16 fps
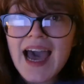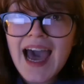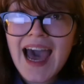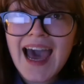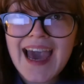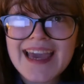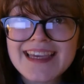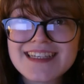
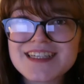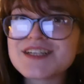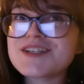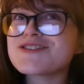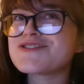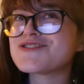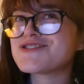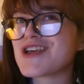Hi,
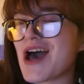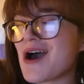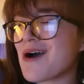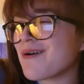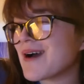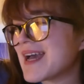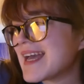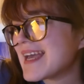
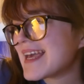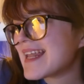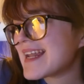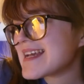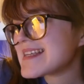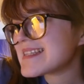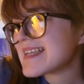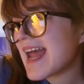so it
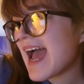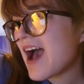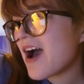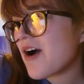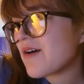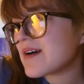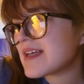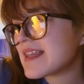is
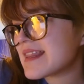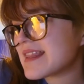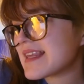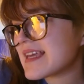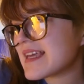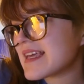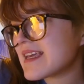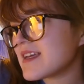now
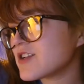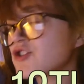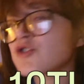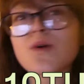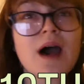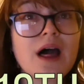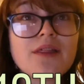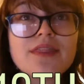the
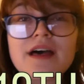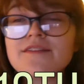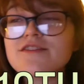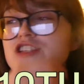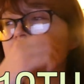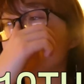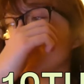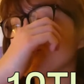12th of
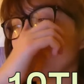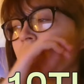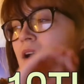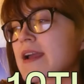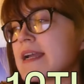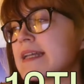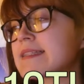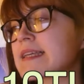
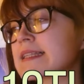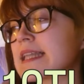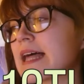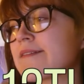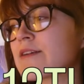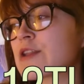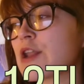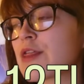January, it's
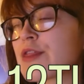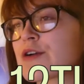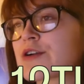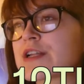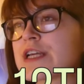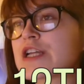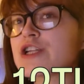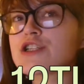
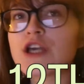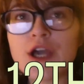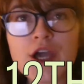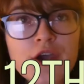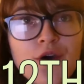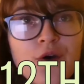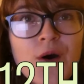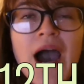
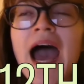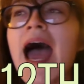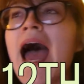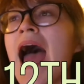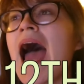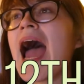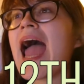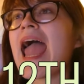11:32,
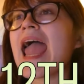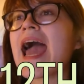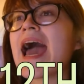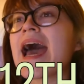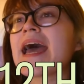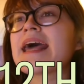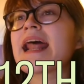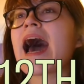and
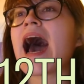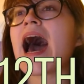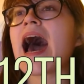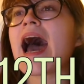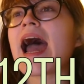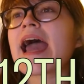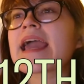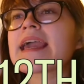
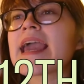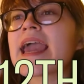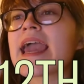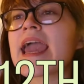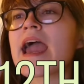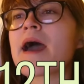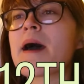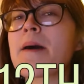I
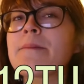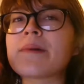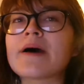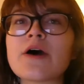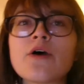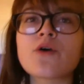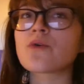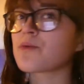am
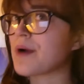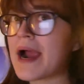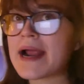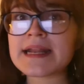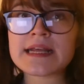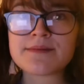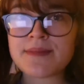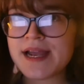
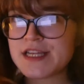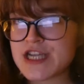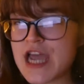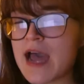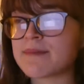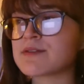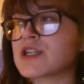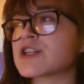writing my
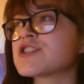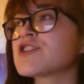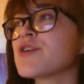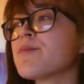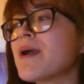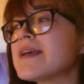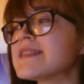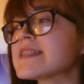chapter.
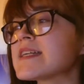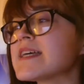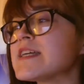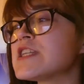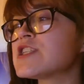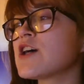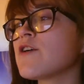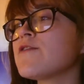So
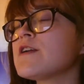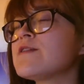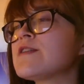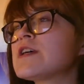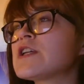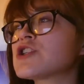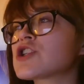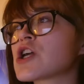basically, Sophie
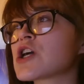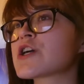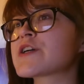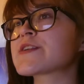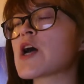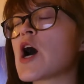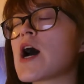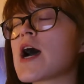finished
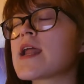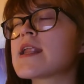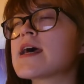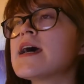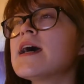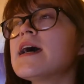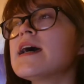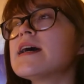hers
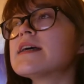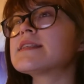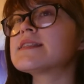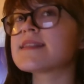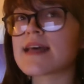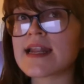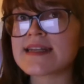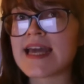on
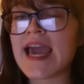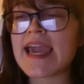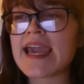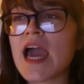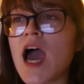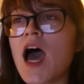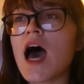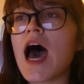
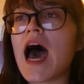Sunday,